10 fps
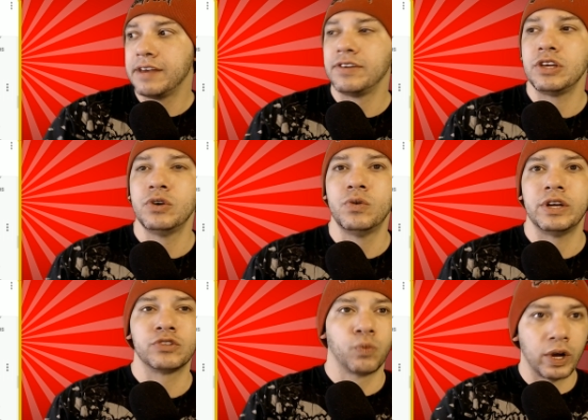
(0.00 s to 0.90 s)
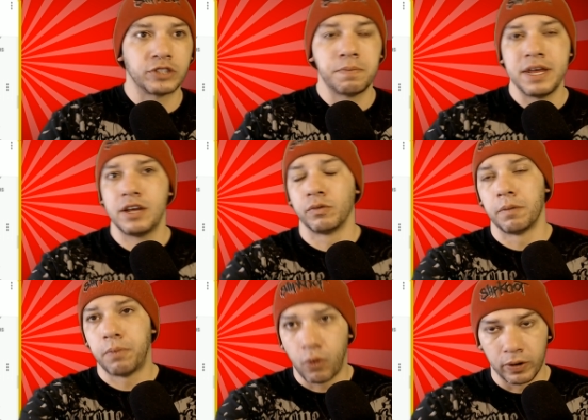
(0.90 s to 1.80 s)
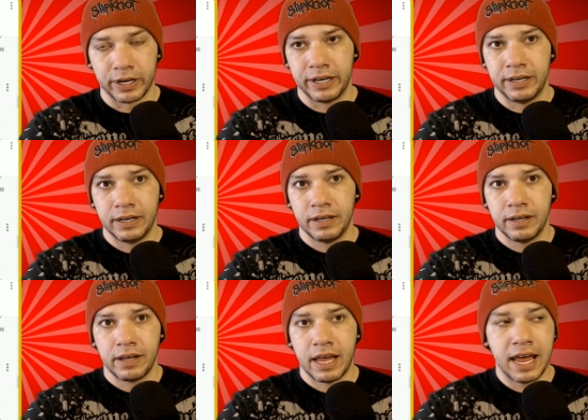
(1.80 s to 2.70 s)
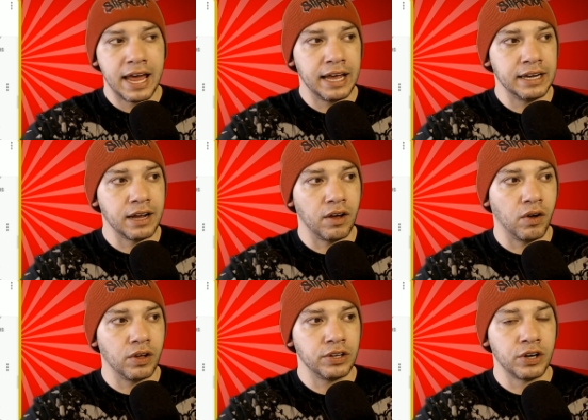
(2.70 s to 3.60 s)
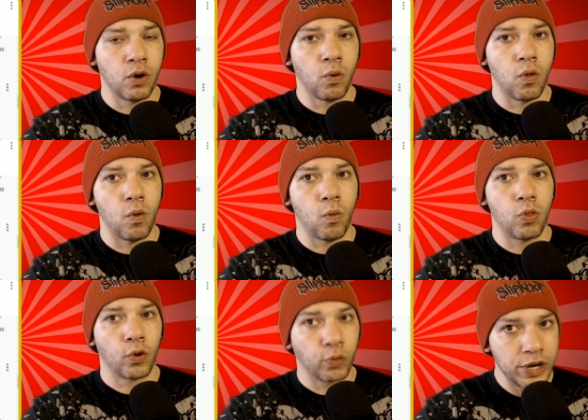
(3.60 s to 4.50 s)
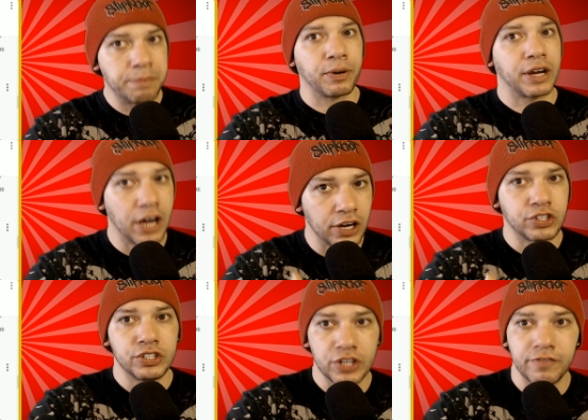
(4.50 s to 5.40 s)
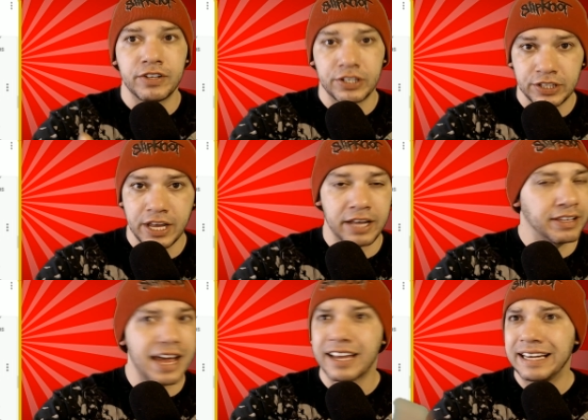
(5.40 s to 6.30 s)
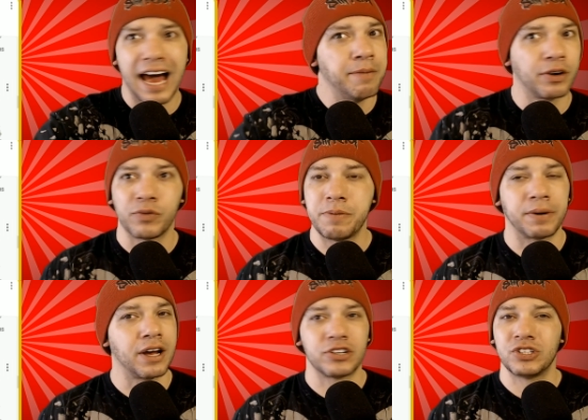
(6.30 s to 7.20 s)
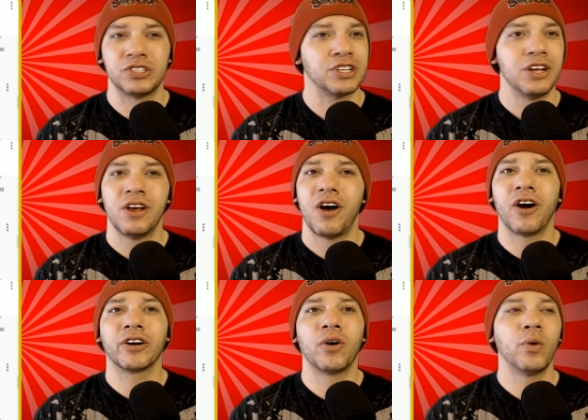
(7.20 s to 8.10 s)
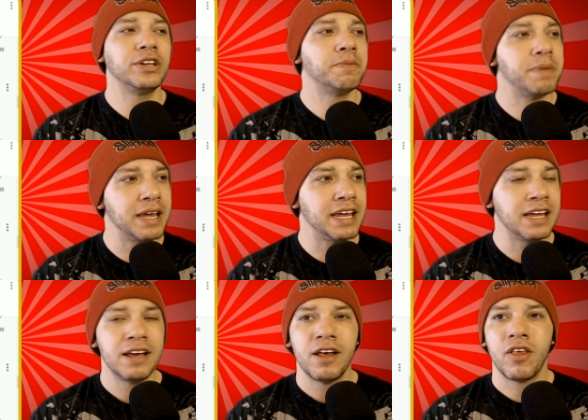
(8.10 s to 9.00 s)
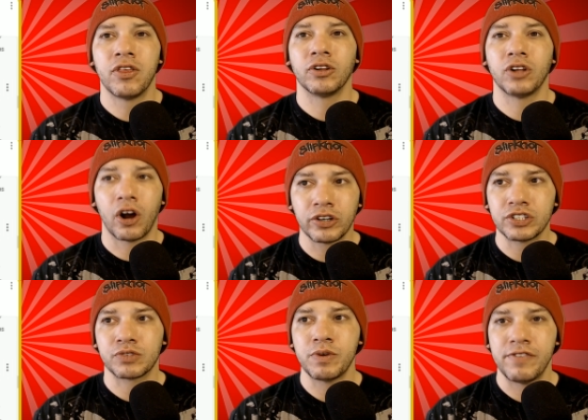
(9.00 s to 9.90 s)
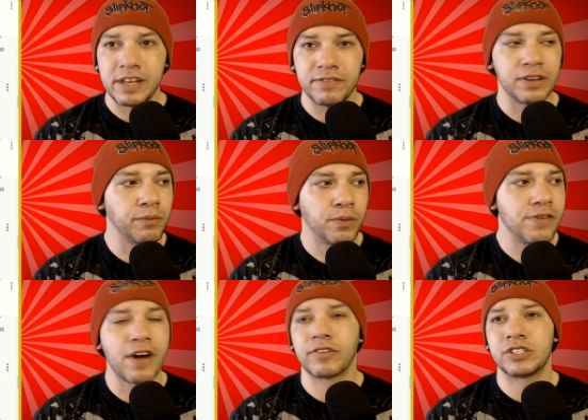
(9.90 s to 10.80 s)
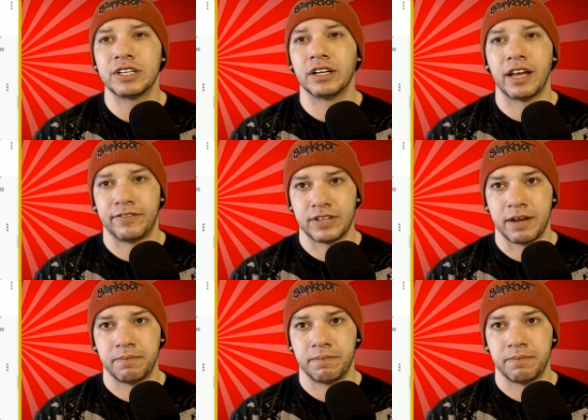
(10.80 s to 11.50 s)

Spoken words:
you is what's being reported and, you know, the repercussions of this thing. The economic repercussions are going to be the largest we've ever seen in a lifetime.